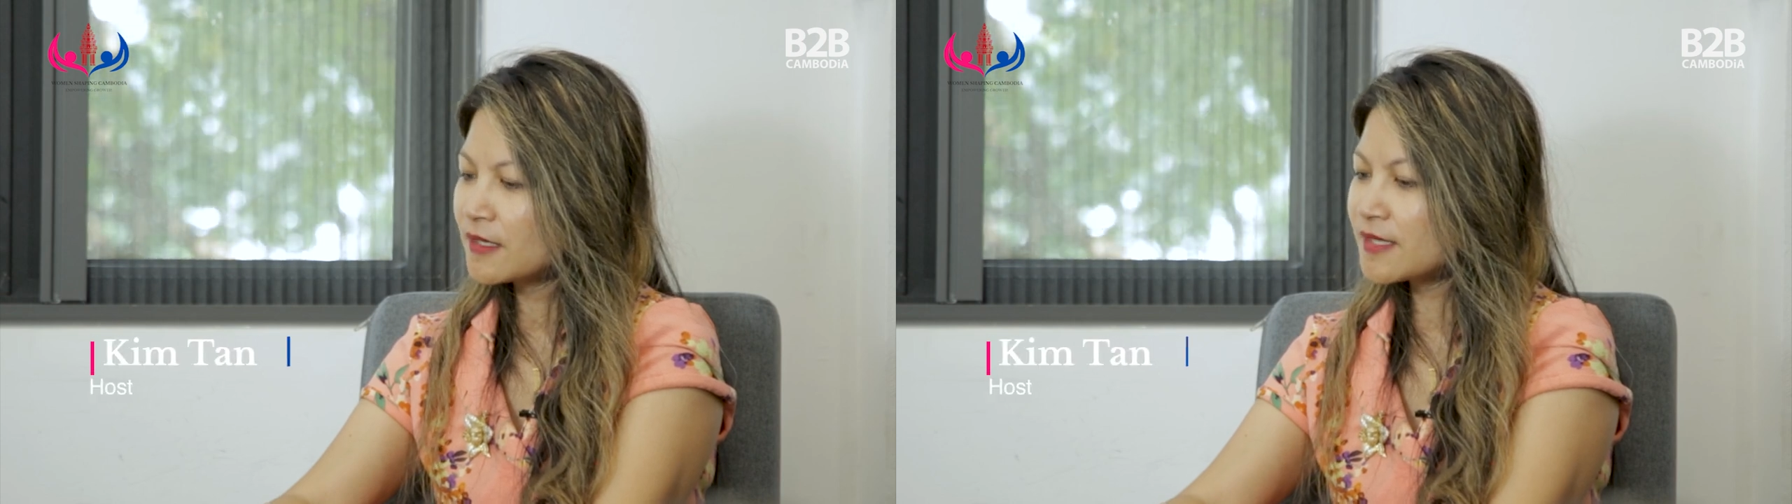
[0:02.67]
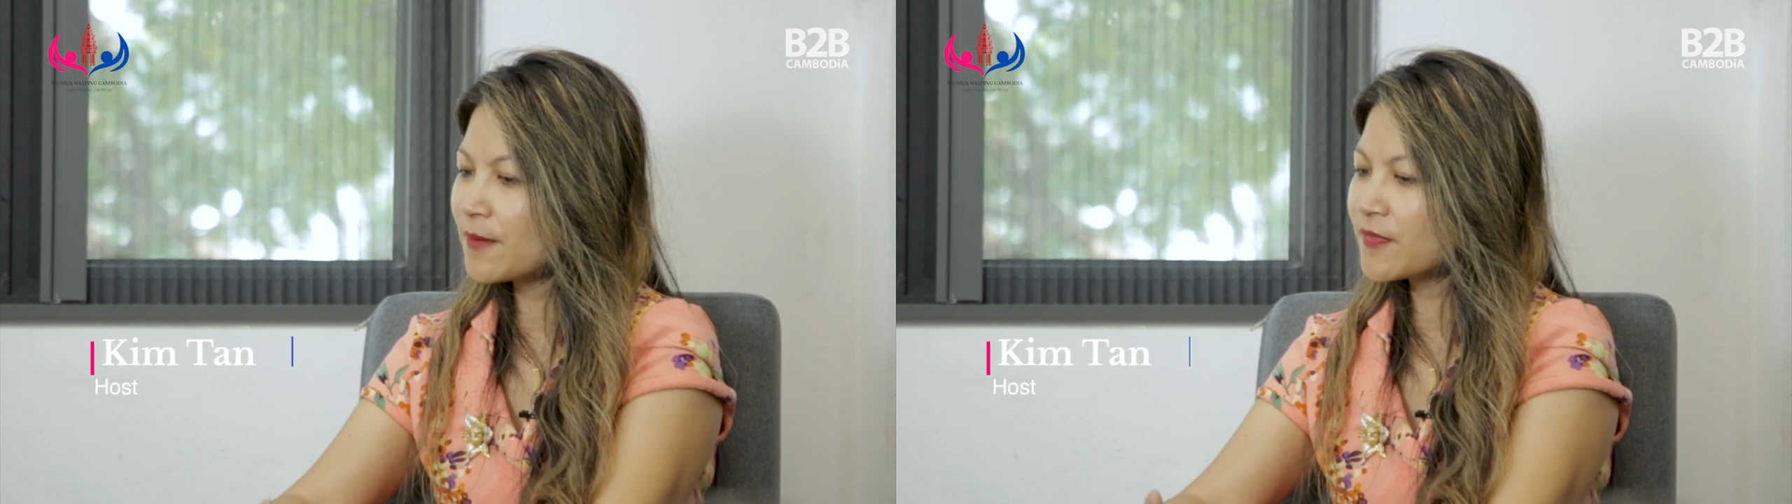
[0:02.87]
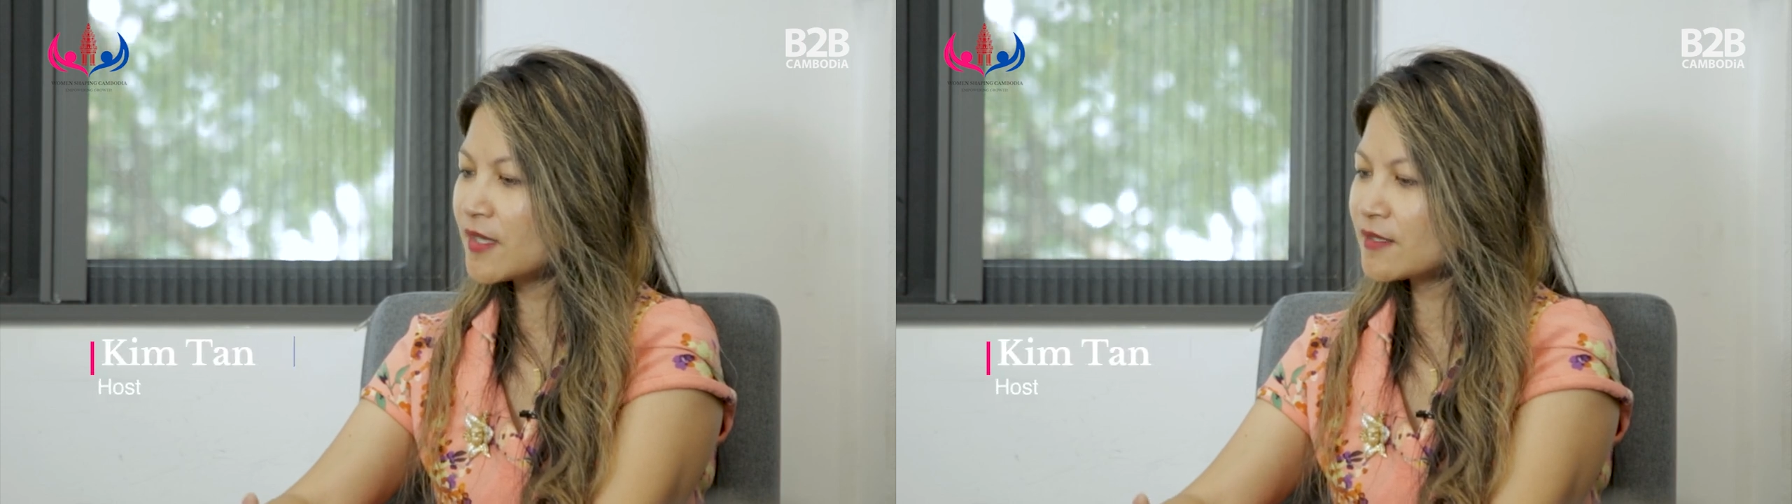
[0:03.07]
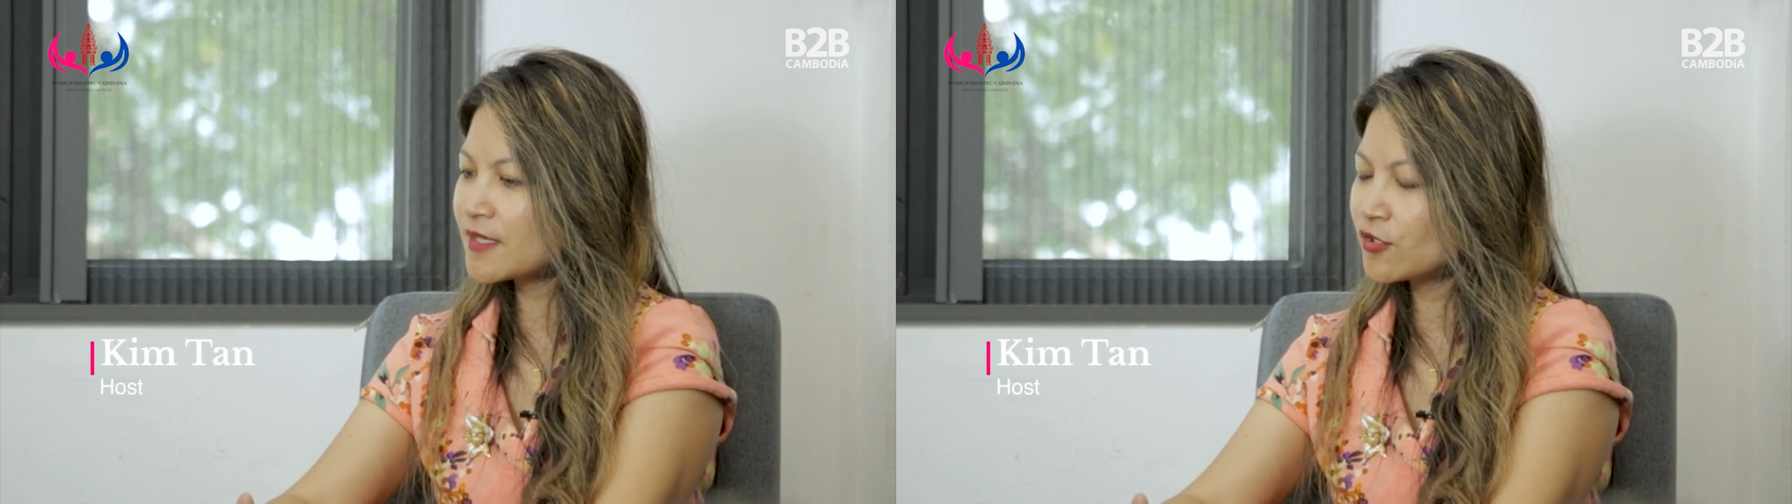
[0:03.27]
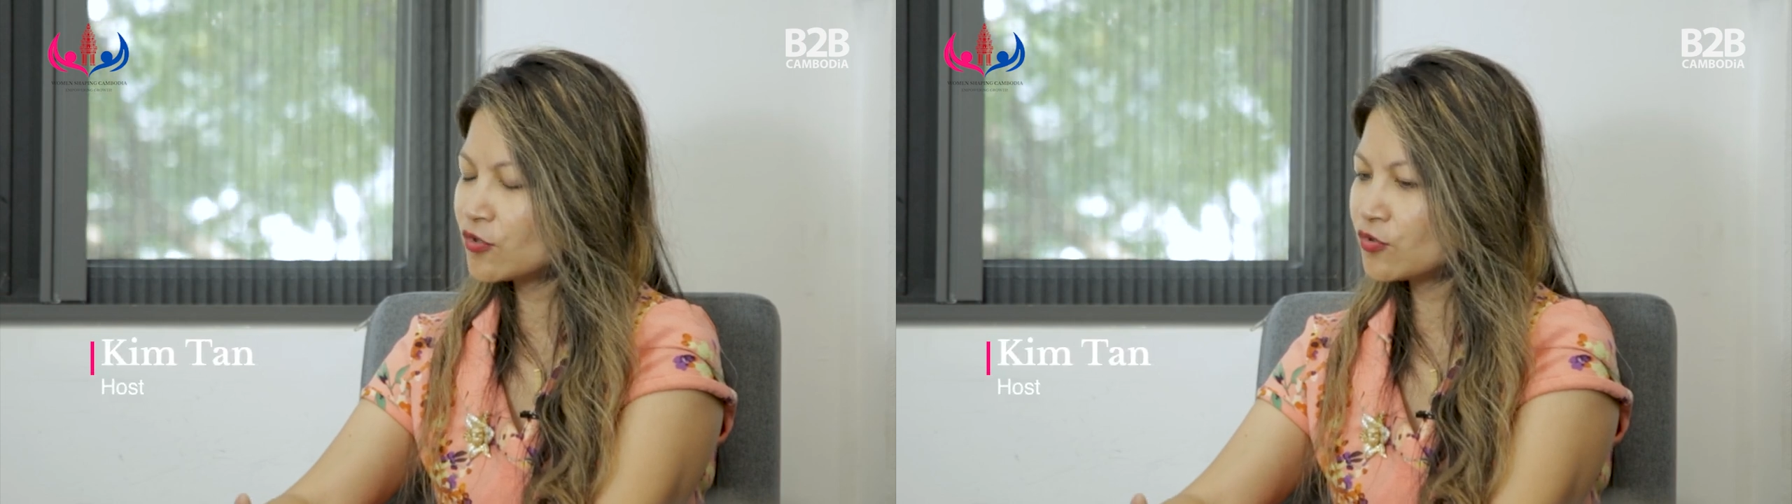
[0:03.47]
some things
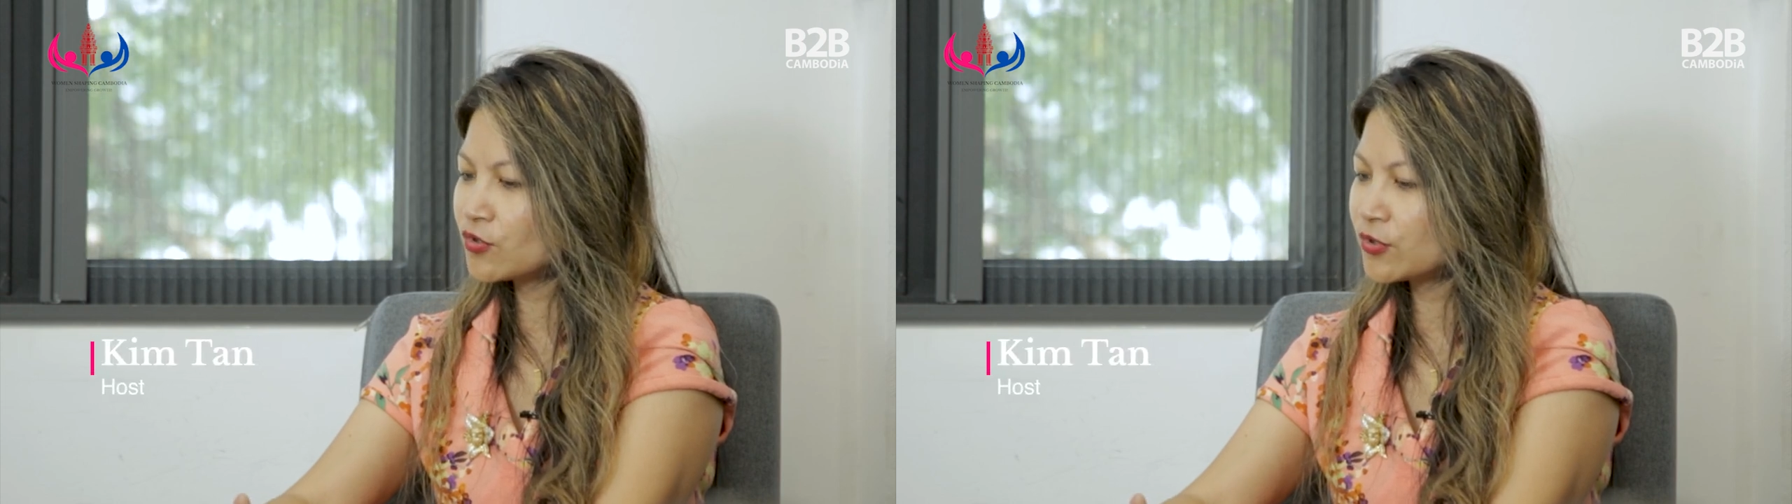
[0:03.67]
that you